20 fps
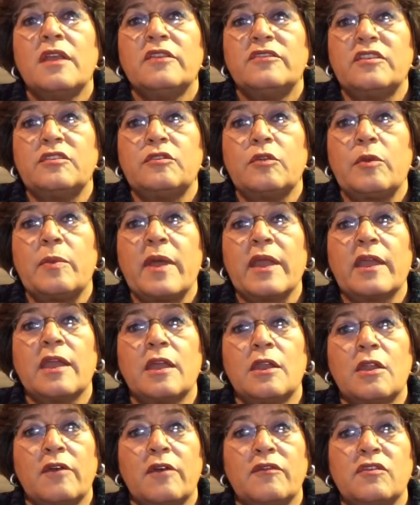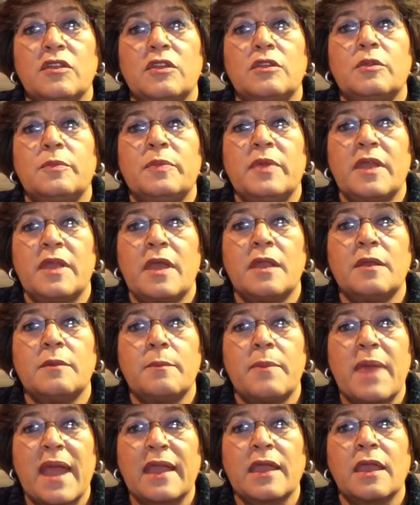Central Bank and of the European
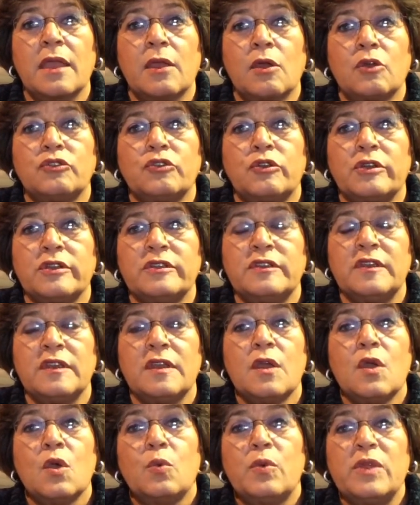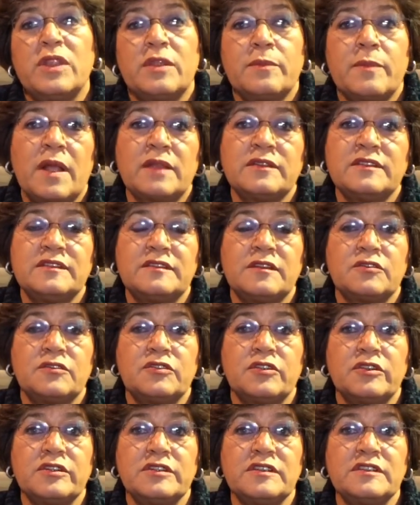Banking Authority with the Maltese
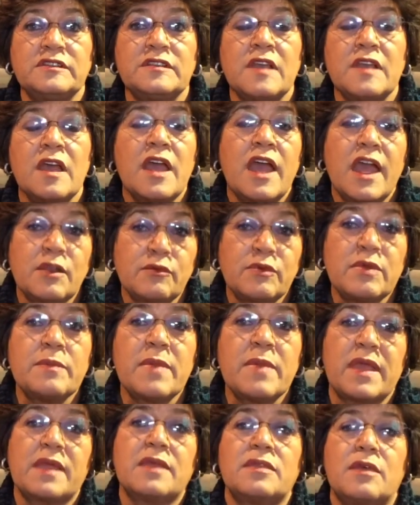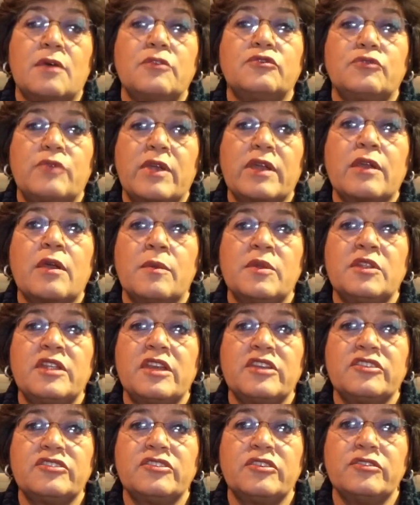authorities, and we make those
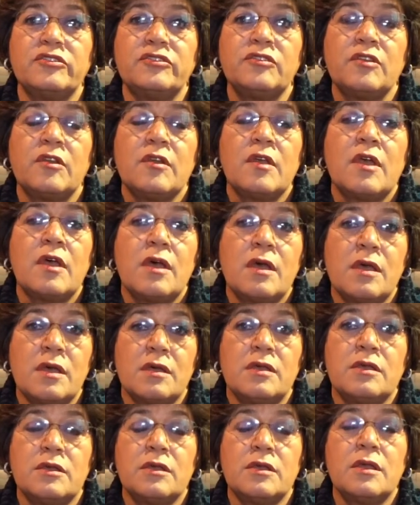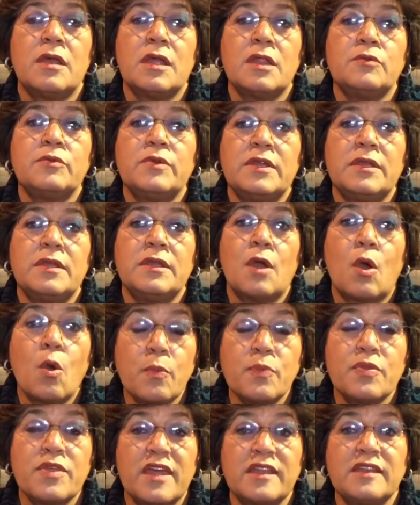recommendations. And we
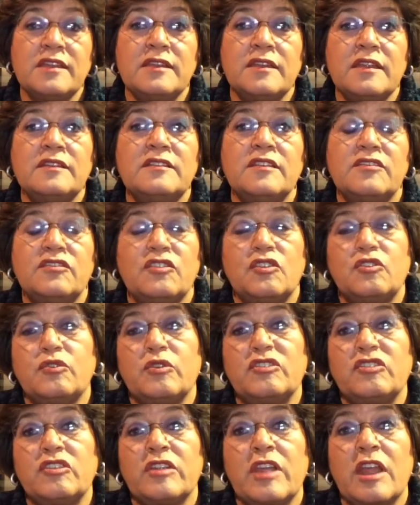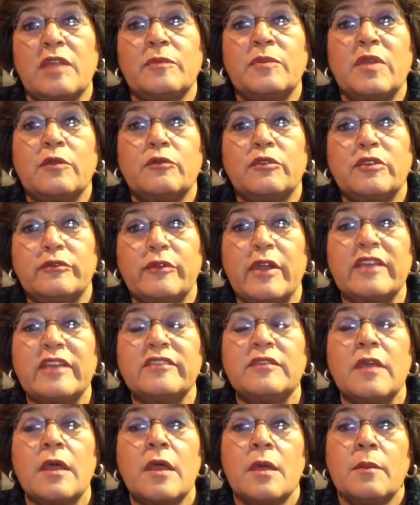hope that indeed the situation can be
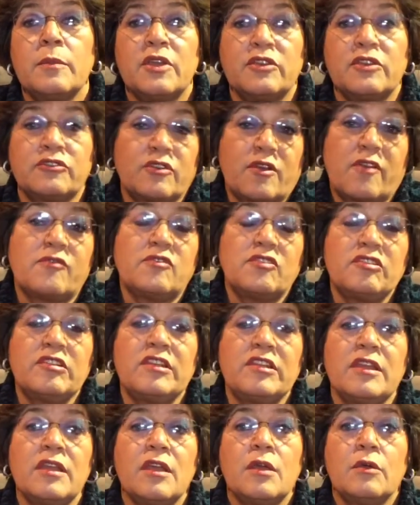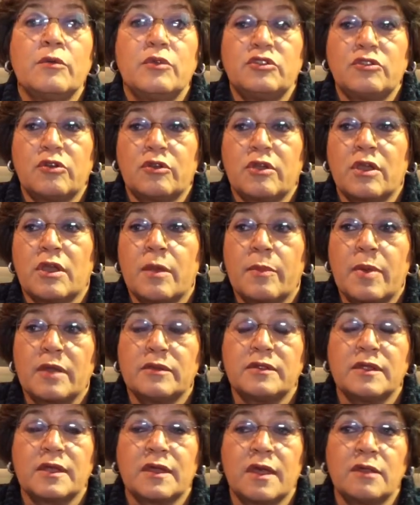redressed, because obviously we're talking about
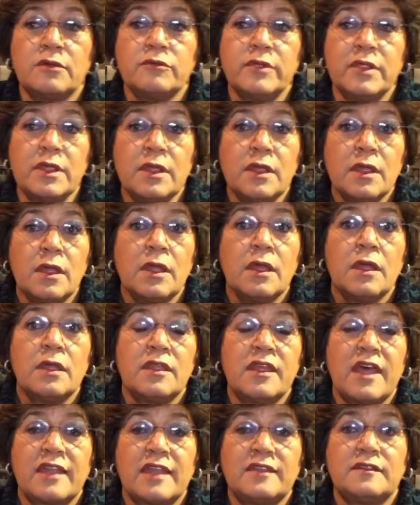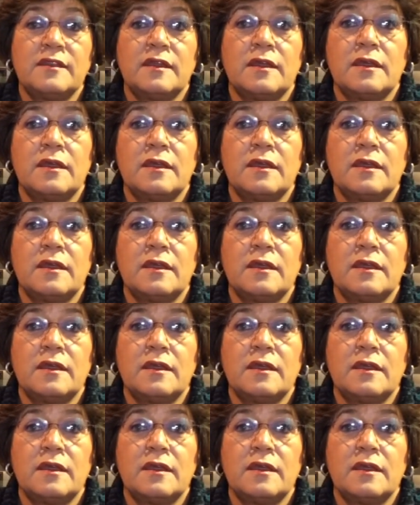a country that